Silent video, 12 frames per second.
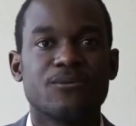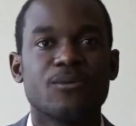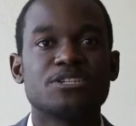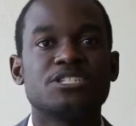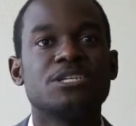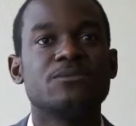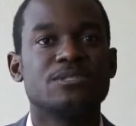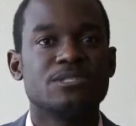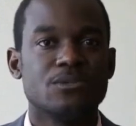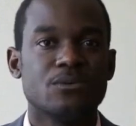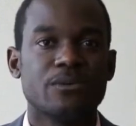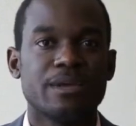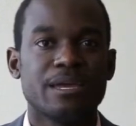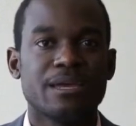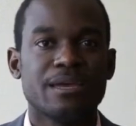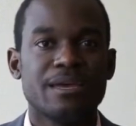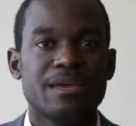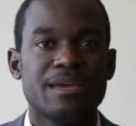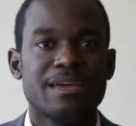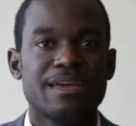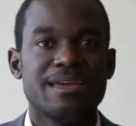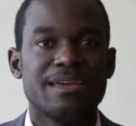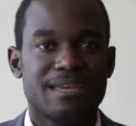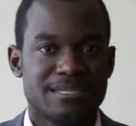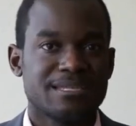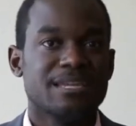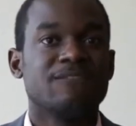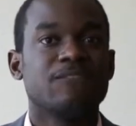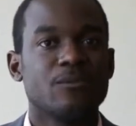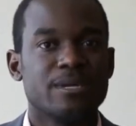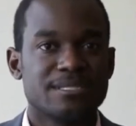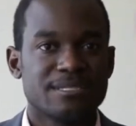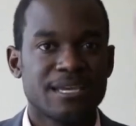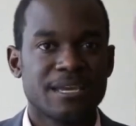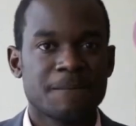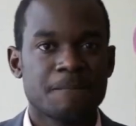what she was doing is influencing.